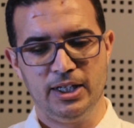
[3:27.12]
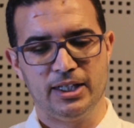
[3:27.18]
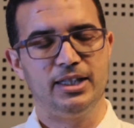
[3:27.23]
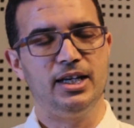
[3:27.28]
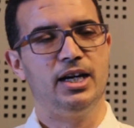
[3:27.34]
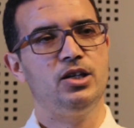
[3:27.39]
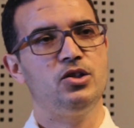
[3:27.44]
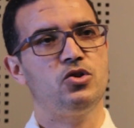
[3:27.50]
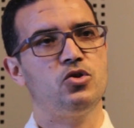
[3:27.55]

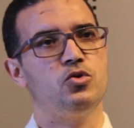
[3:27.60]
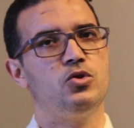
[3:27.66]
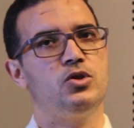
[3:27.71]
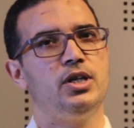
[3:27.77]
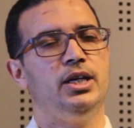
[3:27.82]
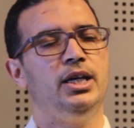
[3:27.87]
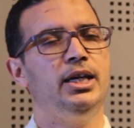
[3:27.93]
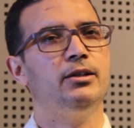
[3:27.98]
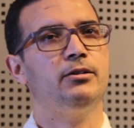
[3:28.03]
That is to
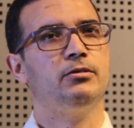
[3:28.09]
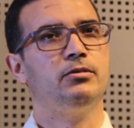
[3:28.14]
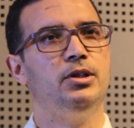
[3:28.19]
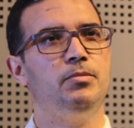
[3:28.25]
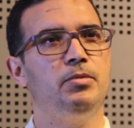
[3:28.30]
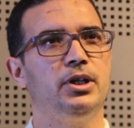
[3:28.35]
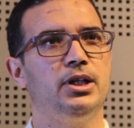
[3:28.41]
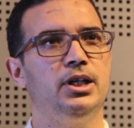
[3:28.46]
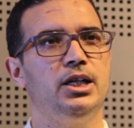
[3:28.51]
say, here
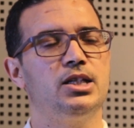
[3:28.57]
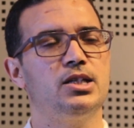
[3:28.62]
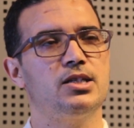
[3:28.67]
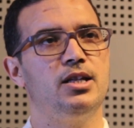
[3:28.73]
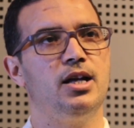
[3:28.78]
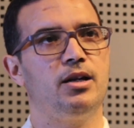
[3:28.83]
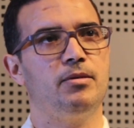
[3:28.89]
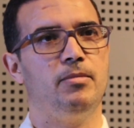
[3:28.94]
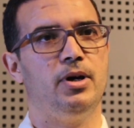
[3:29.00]
typically it's
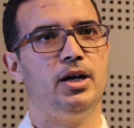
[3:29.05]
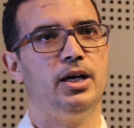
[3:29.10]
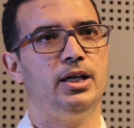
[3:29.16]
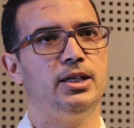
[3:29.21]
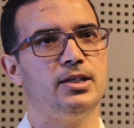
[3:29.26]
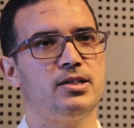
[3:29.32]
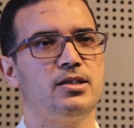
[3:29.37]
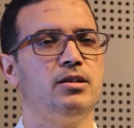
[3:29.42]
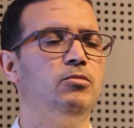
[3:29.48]
done
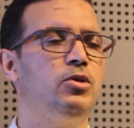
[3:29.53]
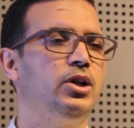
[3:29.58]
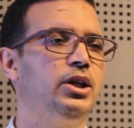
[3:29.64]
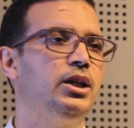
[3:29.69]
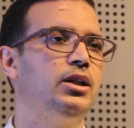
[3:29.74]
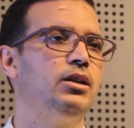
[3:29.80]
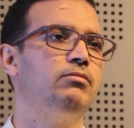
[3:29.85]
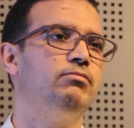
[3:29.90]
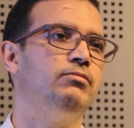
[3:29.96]
by someone
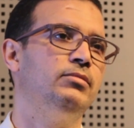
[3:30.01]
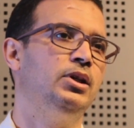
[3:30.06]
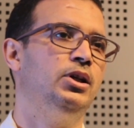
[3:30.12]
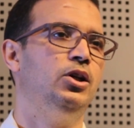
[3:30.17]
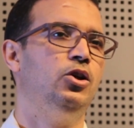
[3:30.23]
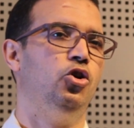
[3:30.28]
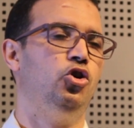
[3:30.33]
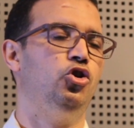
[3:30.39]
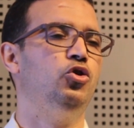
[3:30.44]
in
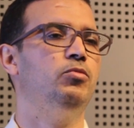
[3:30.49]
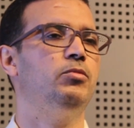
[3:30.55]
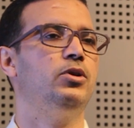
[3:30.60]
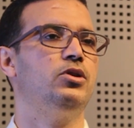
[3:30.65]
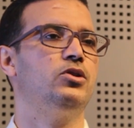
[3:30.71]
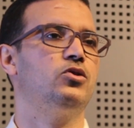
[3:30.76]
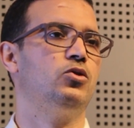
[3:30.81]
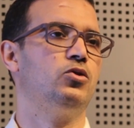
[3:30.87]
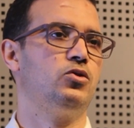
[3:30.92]
the human
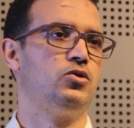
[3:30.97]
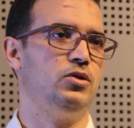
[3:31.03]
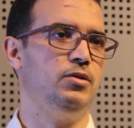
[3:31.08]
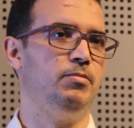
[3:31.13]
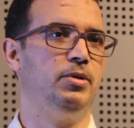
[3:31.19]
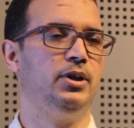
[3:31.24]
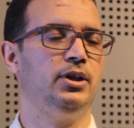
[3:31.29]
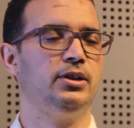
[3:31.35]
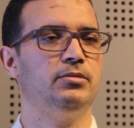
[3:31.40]
resource
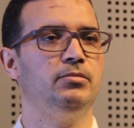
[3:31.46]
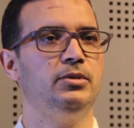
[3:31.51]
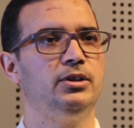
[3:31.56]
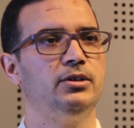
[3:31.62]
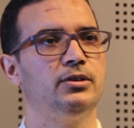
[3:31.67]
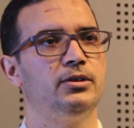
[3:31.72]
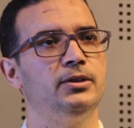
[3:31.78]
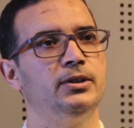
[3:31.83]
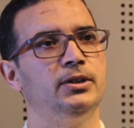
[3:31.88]
department,